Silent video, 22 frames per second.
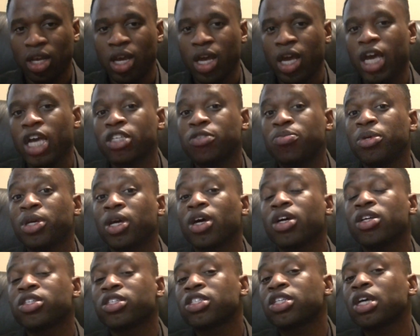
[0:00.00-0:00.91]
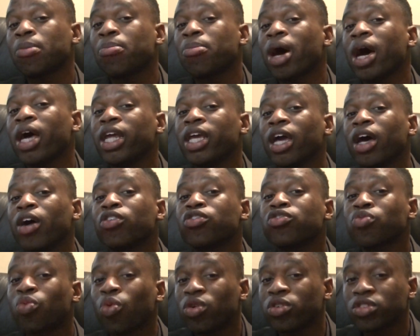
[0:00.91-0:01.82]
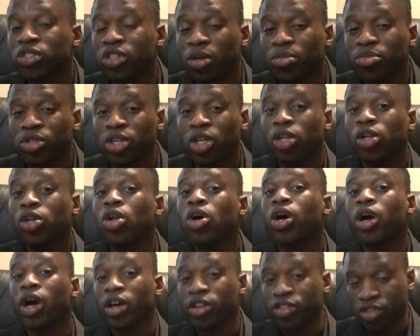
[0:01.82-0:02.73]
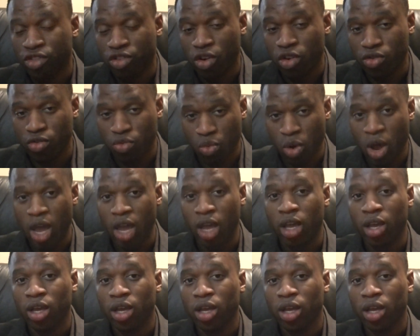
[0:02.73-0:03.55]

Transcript: it's because somebody else wants them to look a certain way.